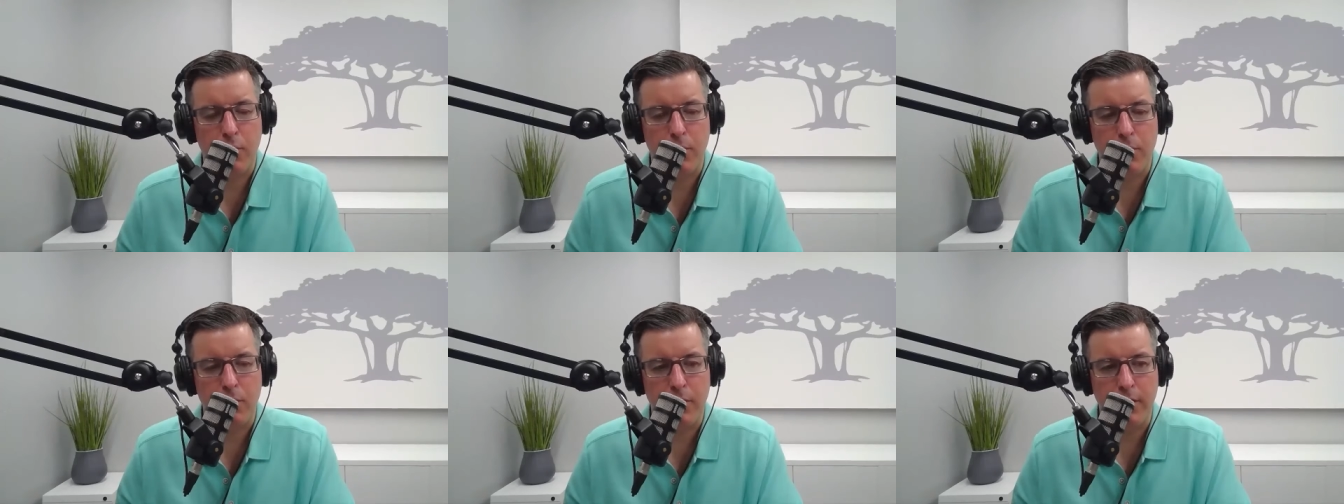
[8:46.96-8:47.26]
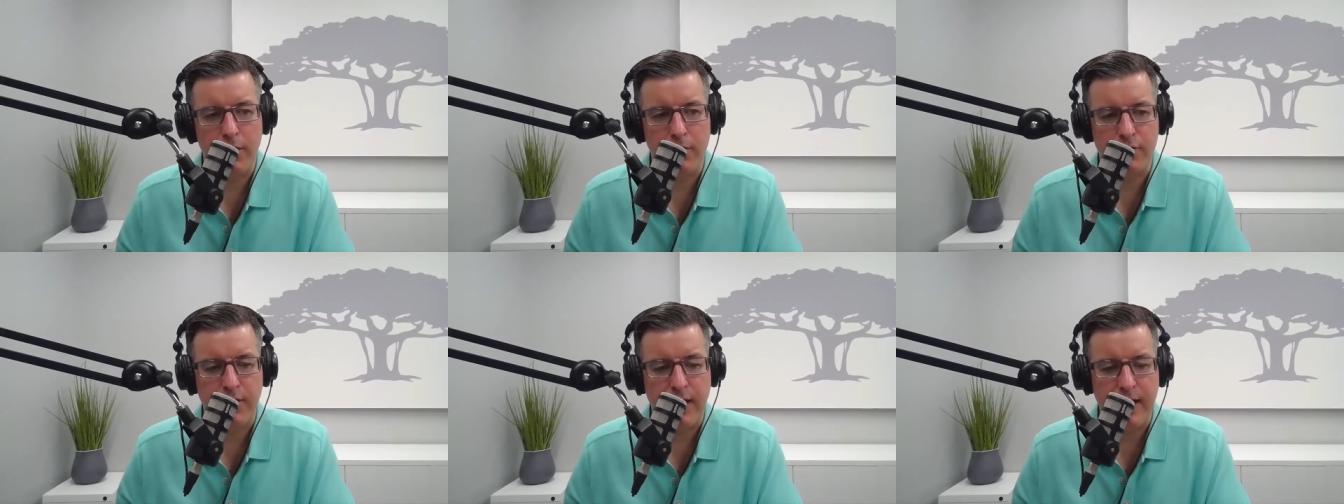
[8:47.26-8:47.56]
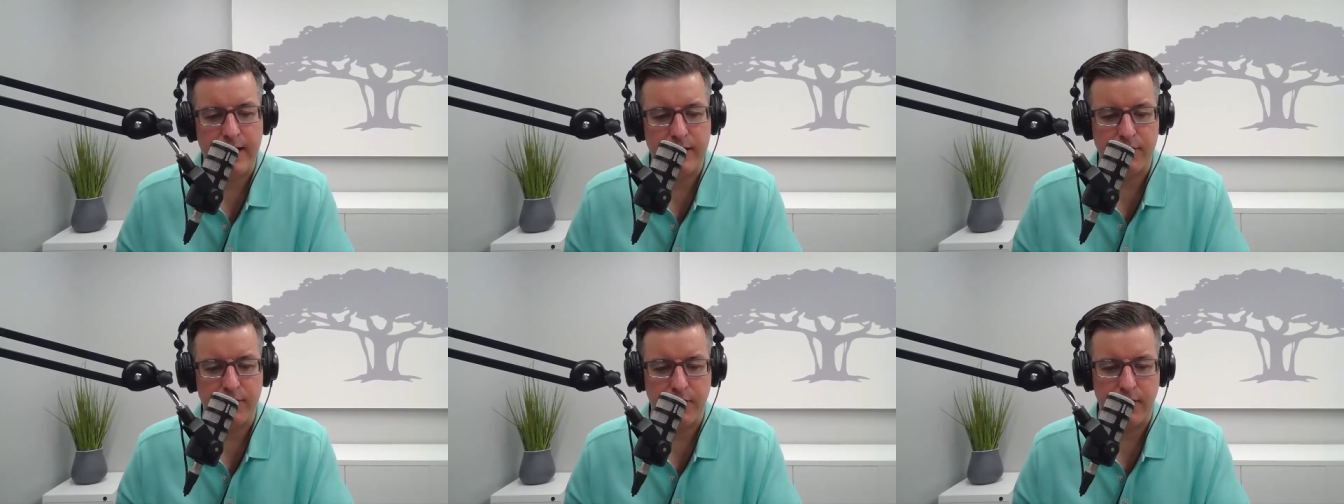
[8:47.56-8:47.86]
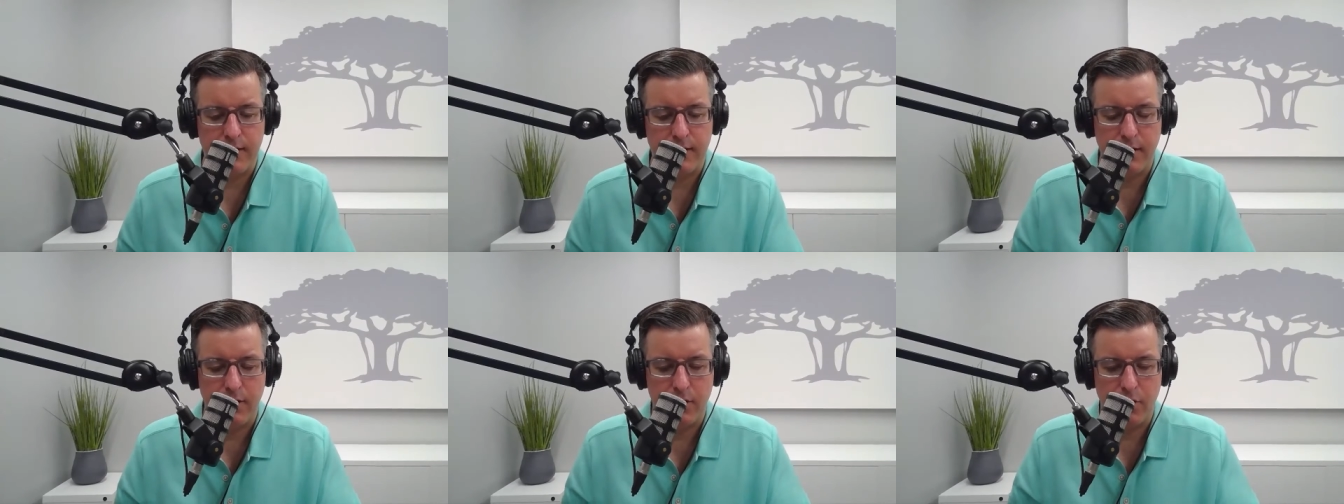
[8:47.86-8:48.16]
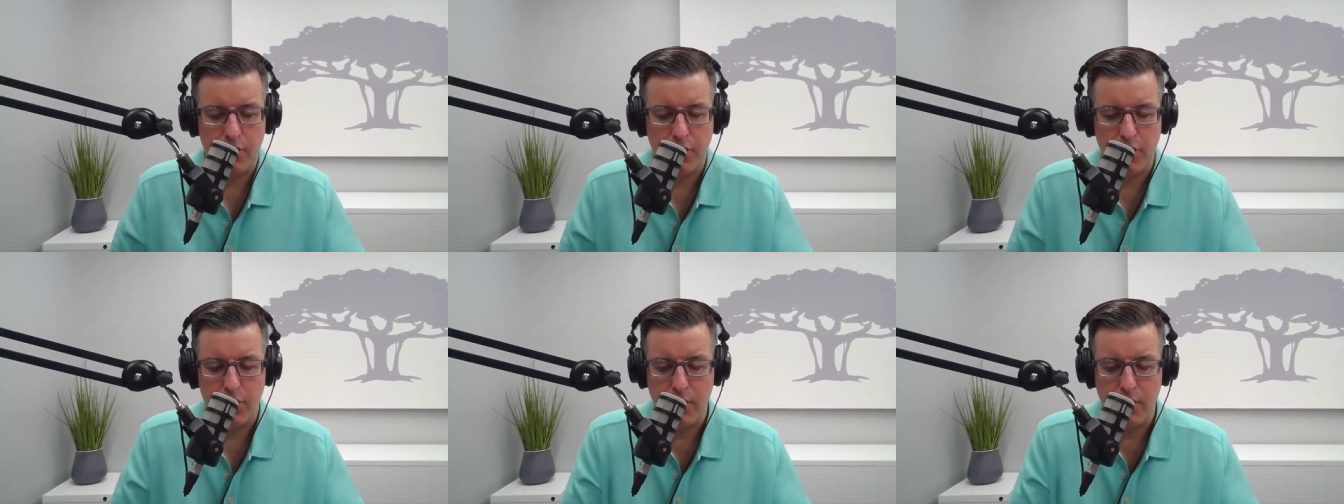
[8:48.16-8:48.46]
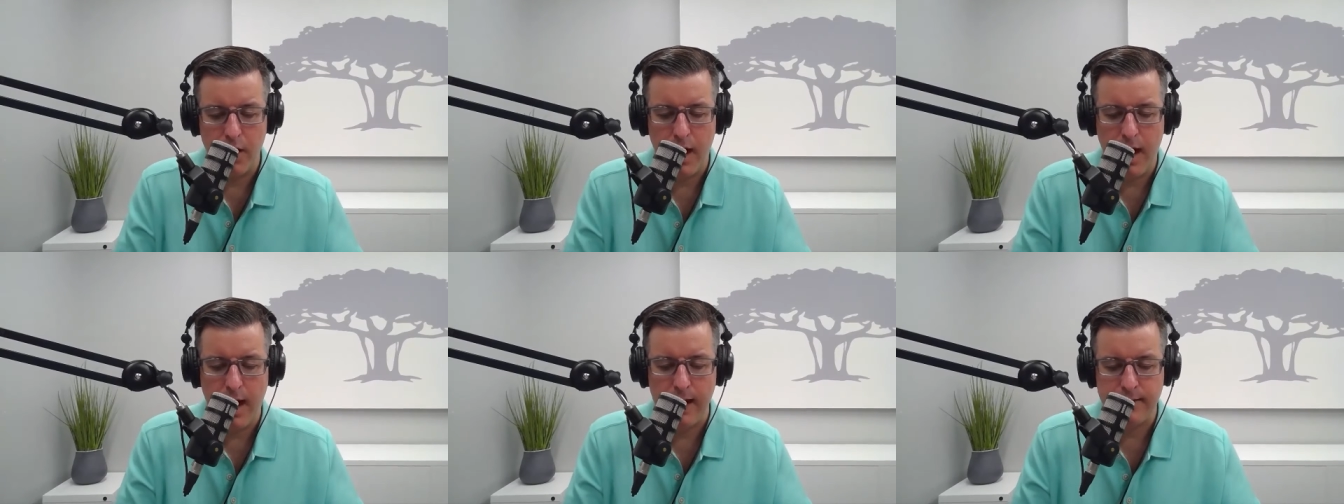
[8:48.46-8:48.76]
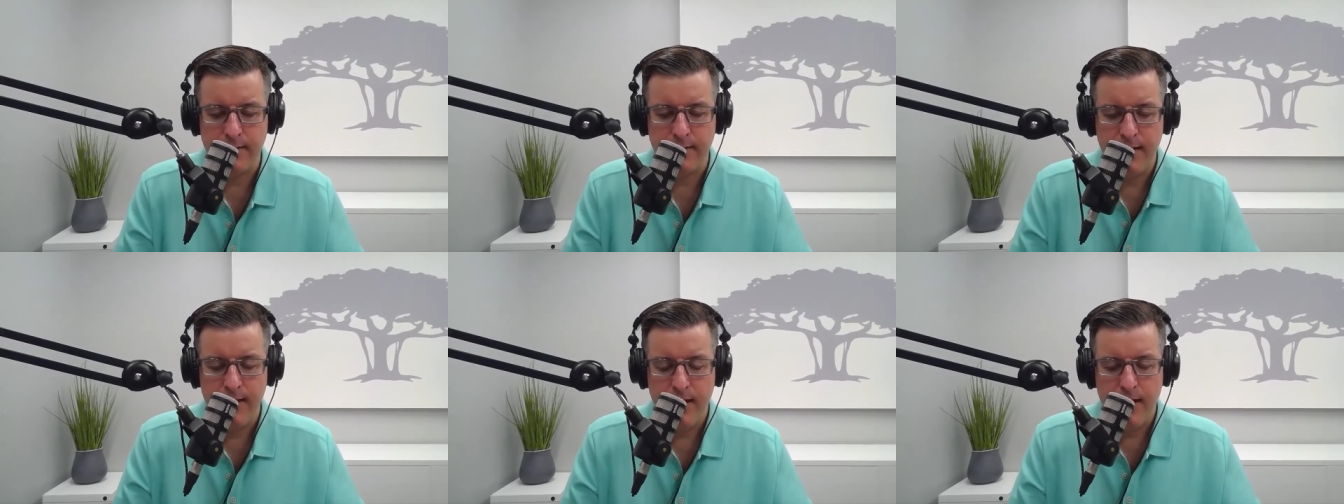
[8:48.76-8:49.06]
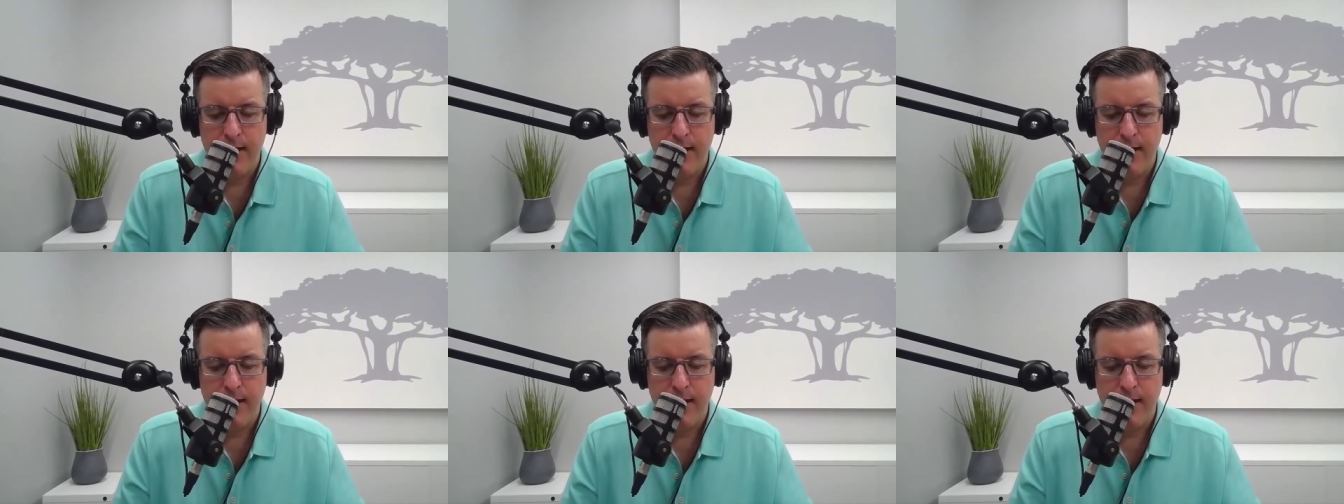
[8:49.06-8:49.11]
what you're saying is that you're, you're not,